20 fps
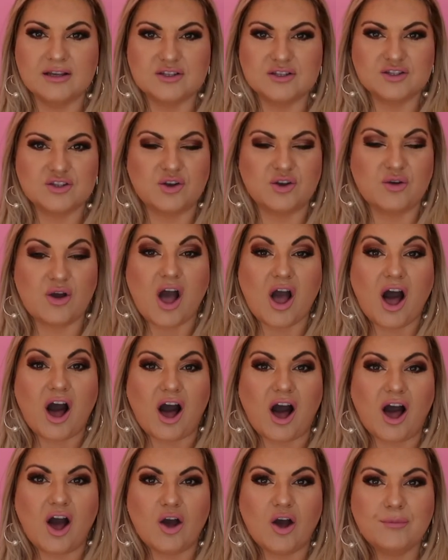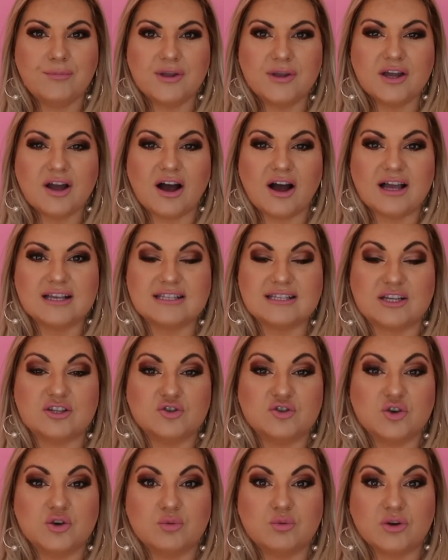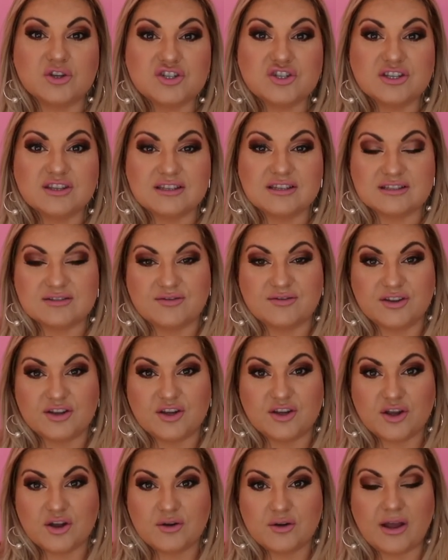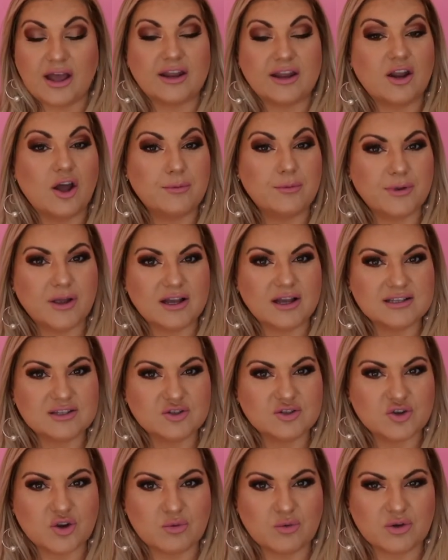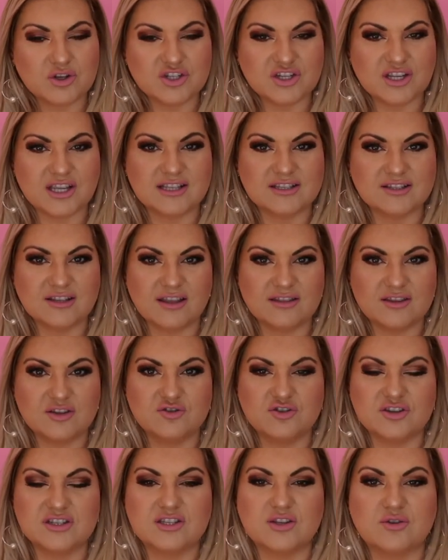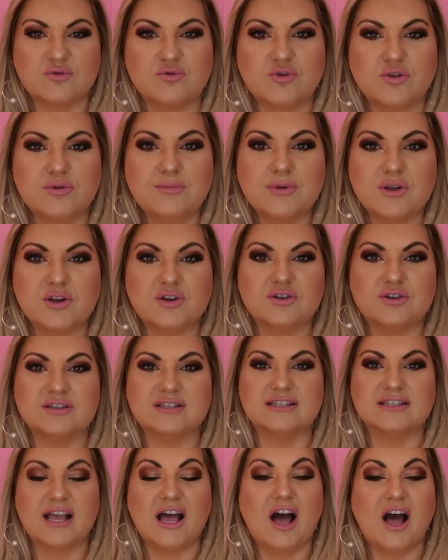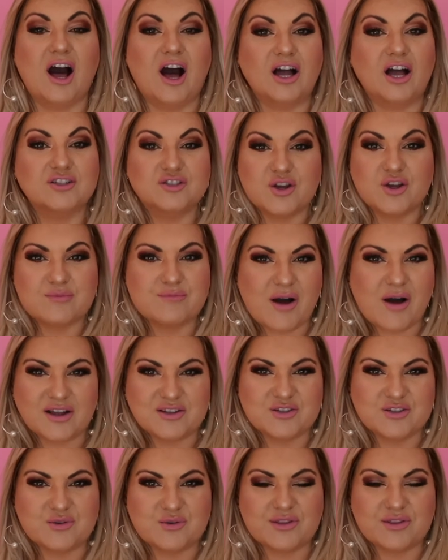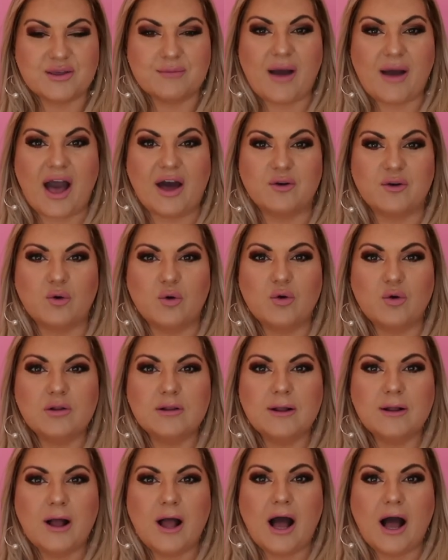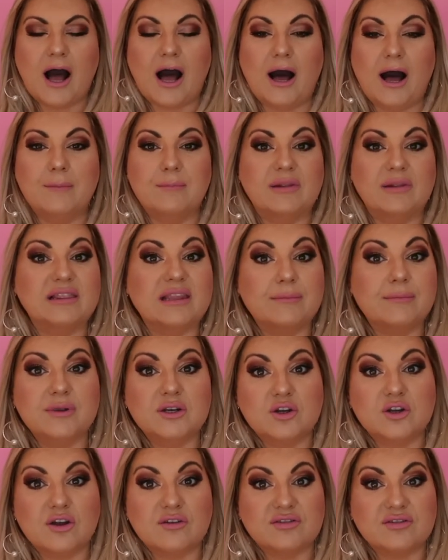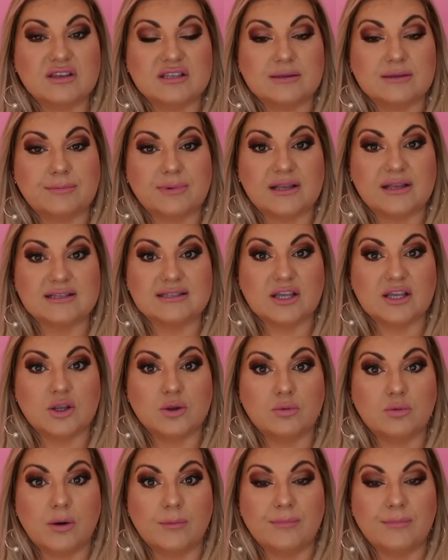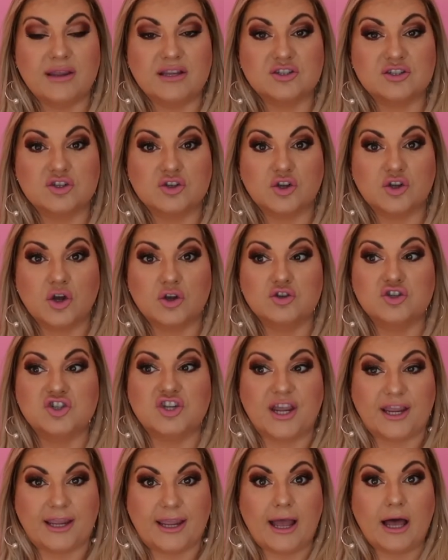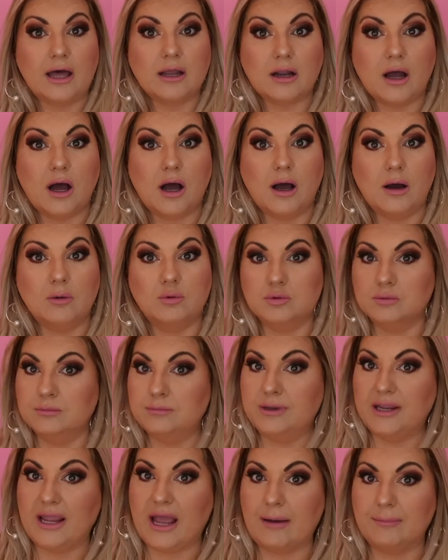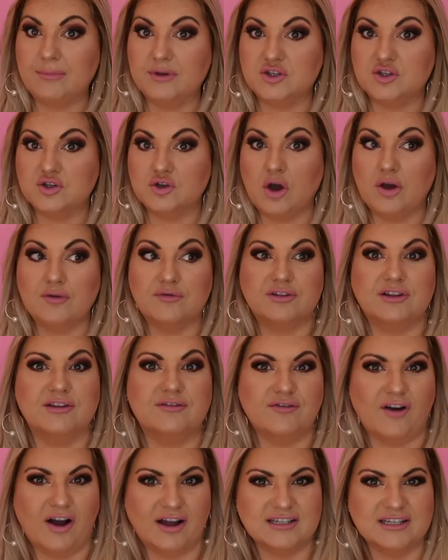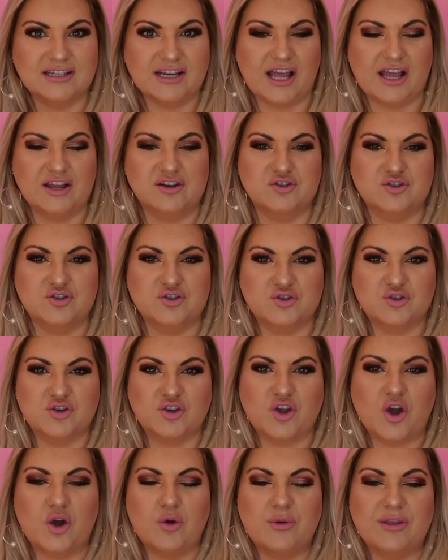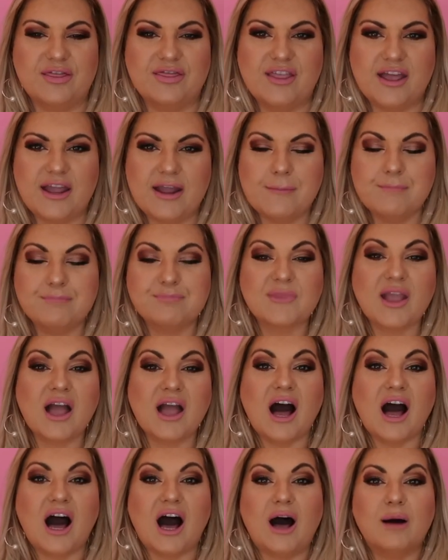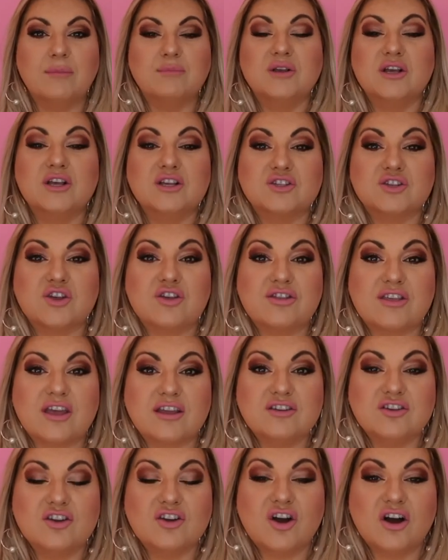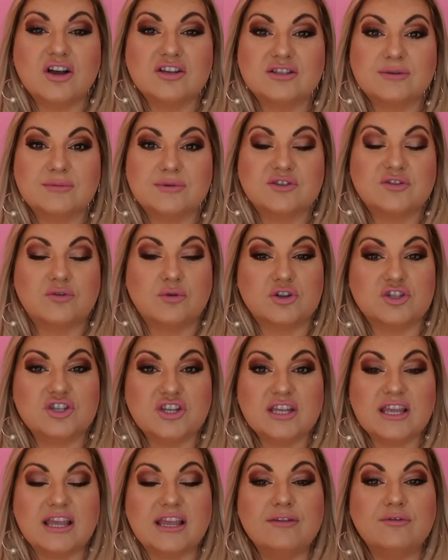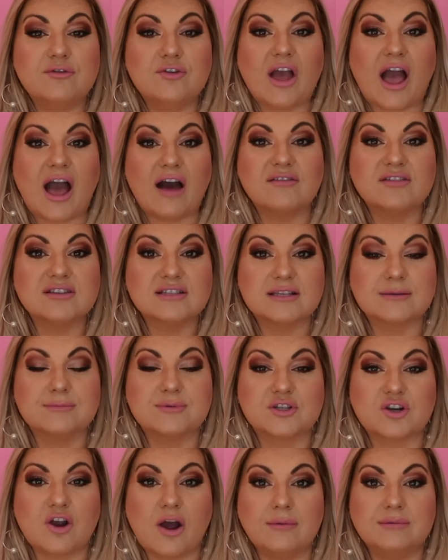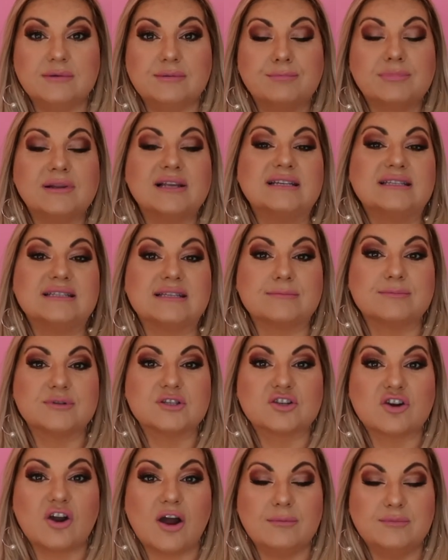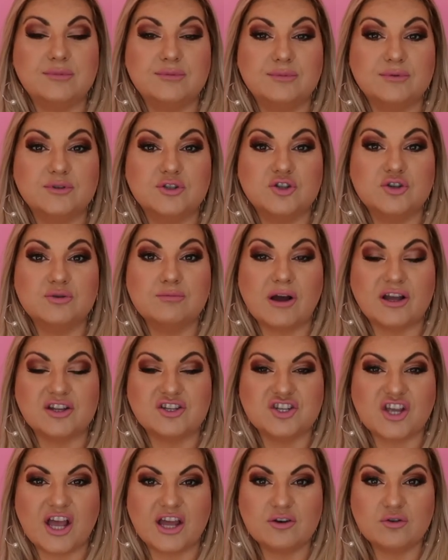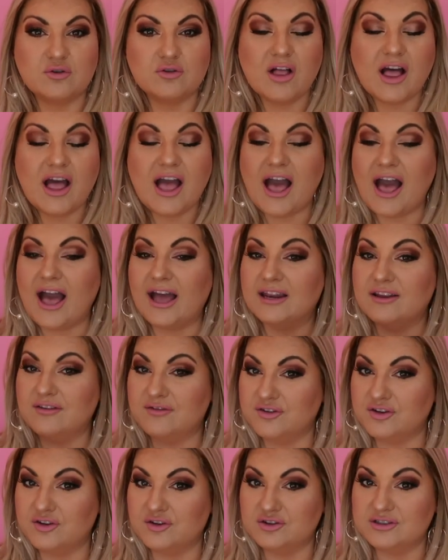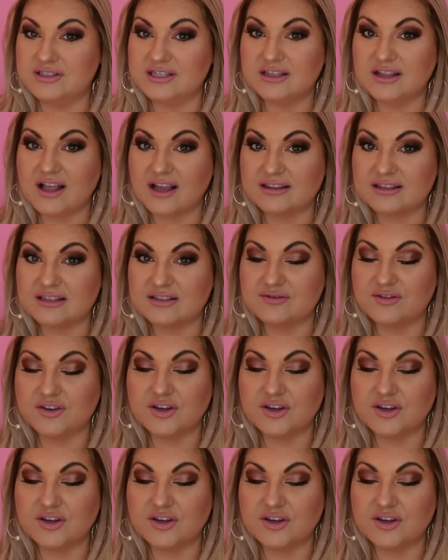So I hope you guys enjoyed watching this video, and I hope you guys enjoy watching inside the dressing room, because I don't mind doing them at all. Um, let me know if there's a place that you want me to go check out. I'll be happy to hopefully find it and go in there. Um, so thank you guys so much for watching. If you haven't subscribed, please subscribe to my channel, and if you did like this